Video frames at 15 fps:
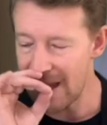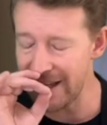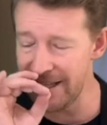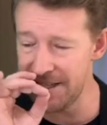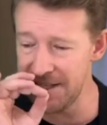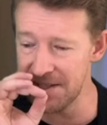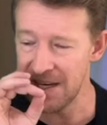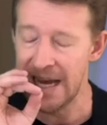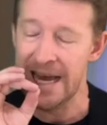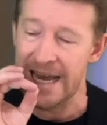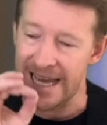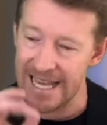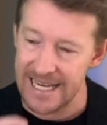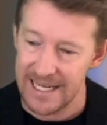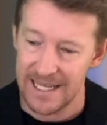It is
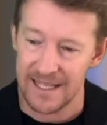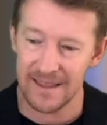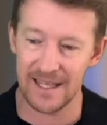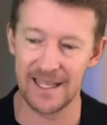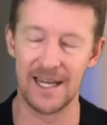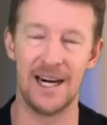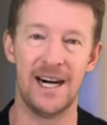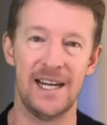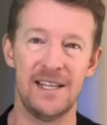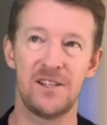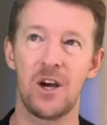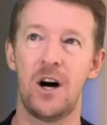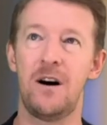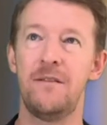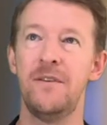hidden in the guise
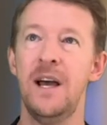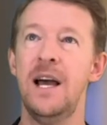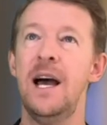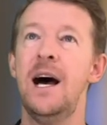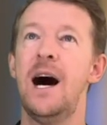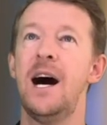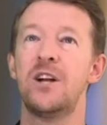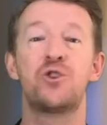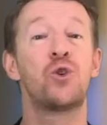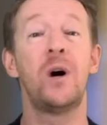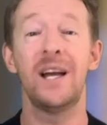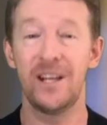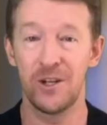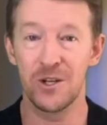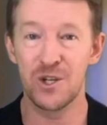of
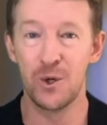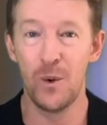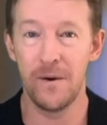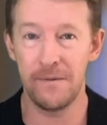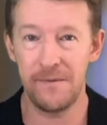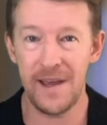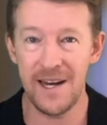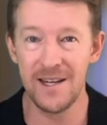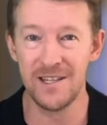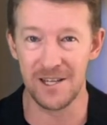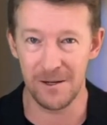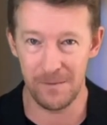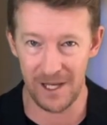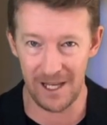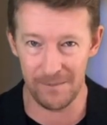trying not to
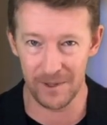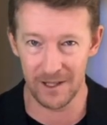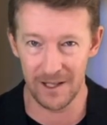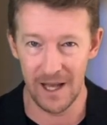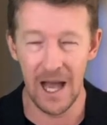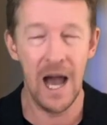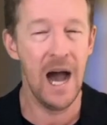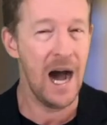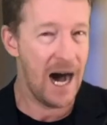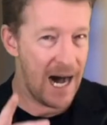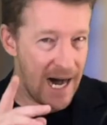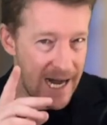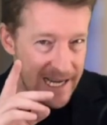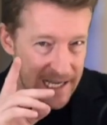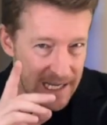offend people.
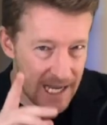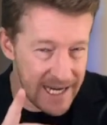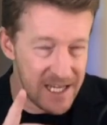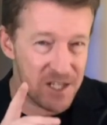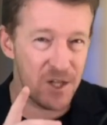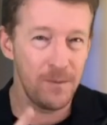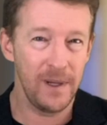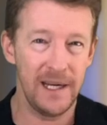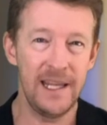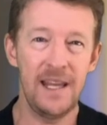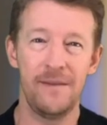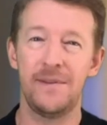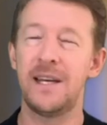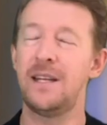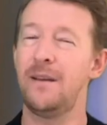I like to
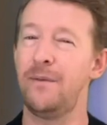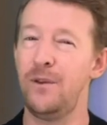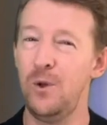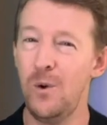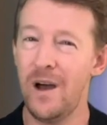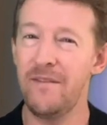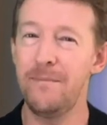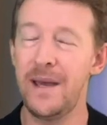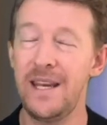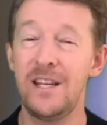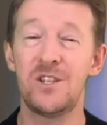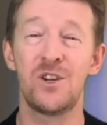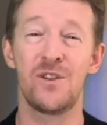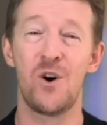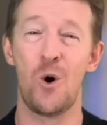believe that if you have made
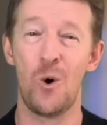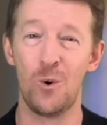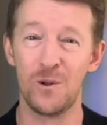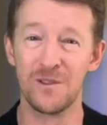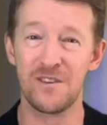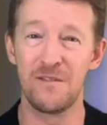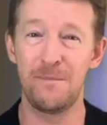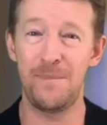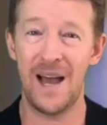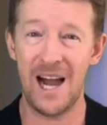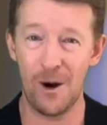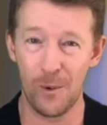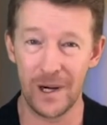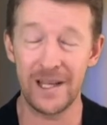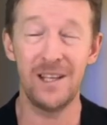it to the halls of
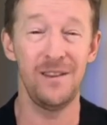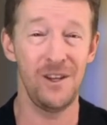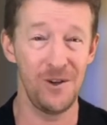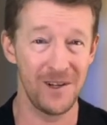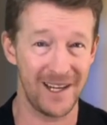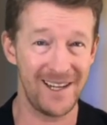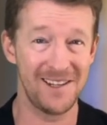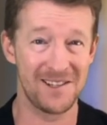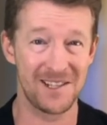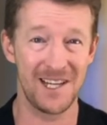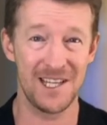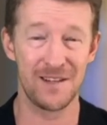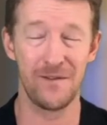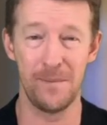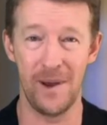power in the United
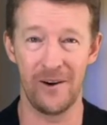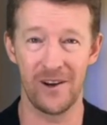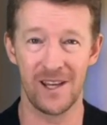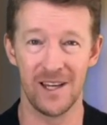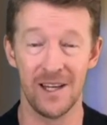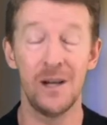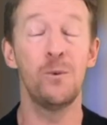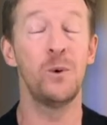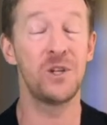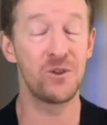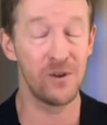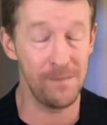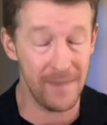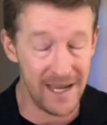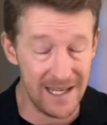States of America, which
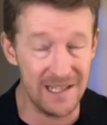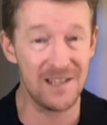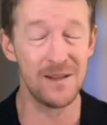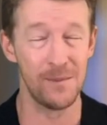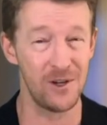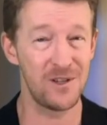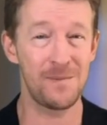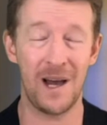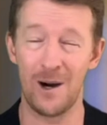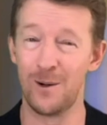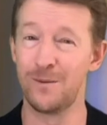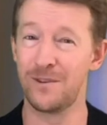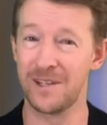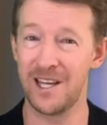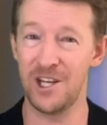remains the most
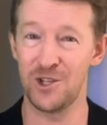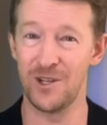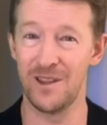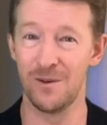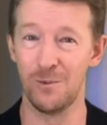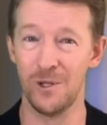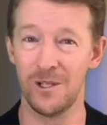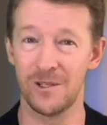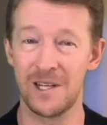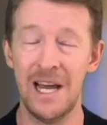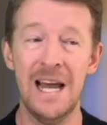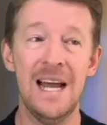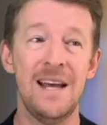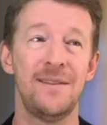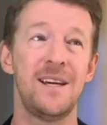powerful nation in the world,
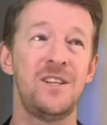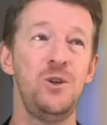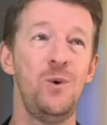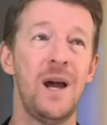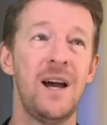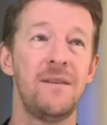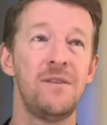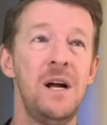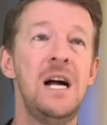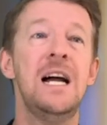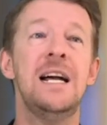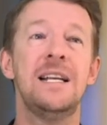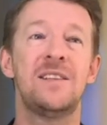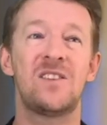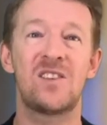that you have
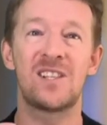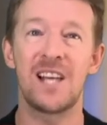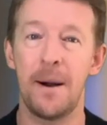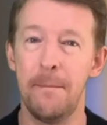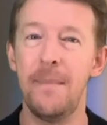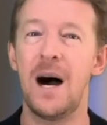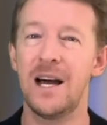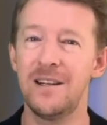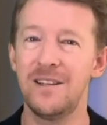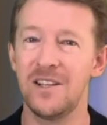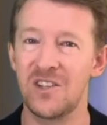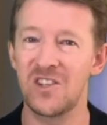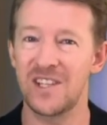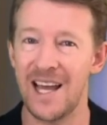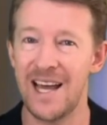some
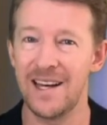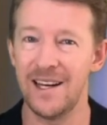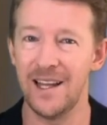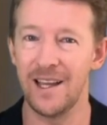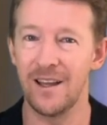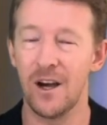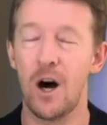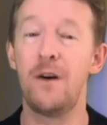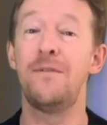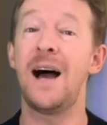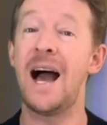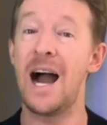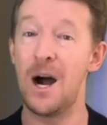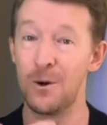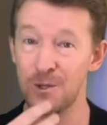understanding of
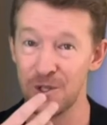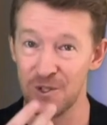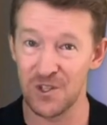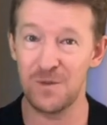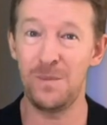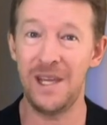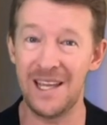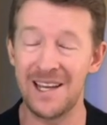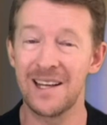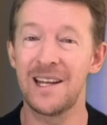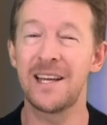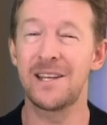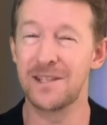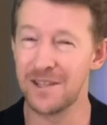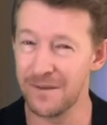how to speak
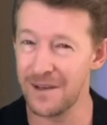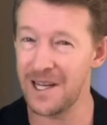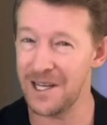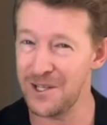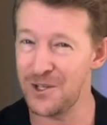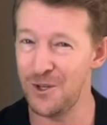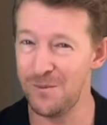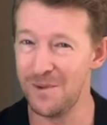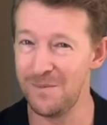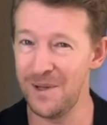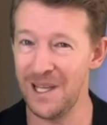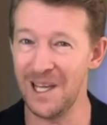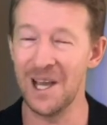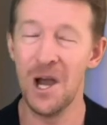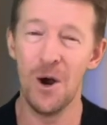like a civilized human
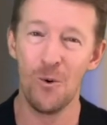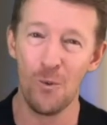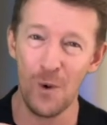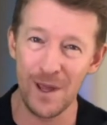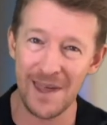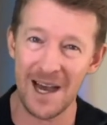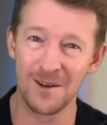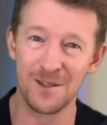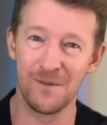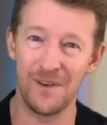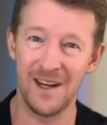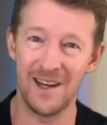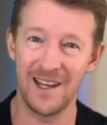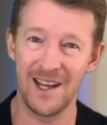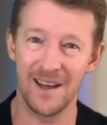being without
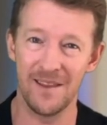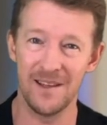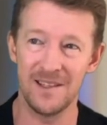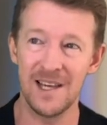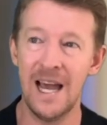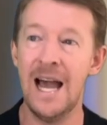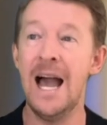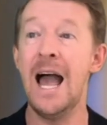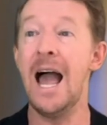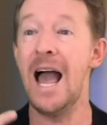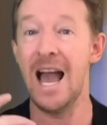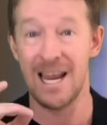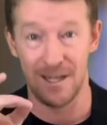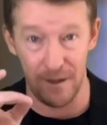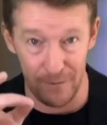offending others.
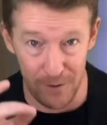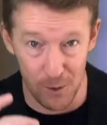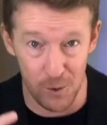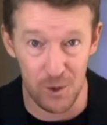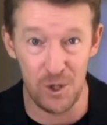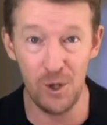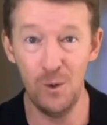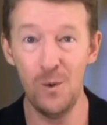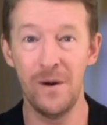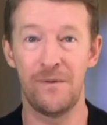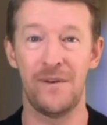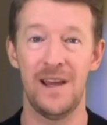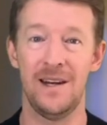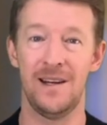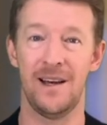And if you do
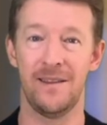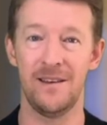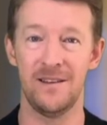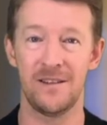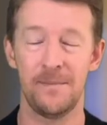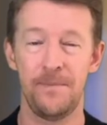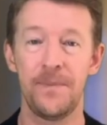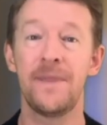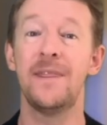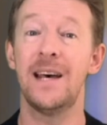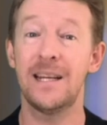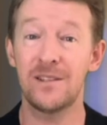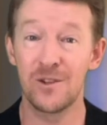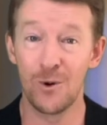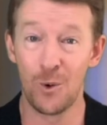offend others,
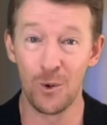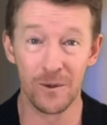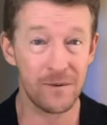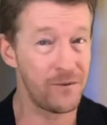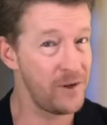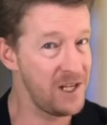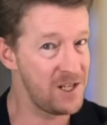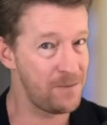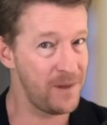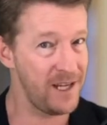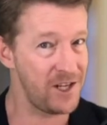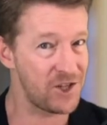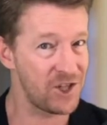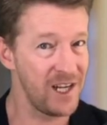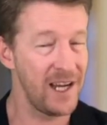that's called free
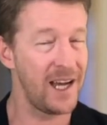speech.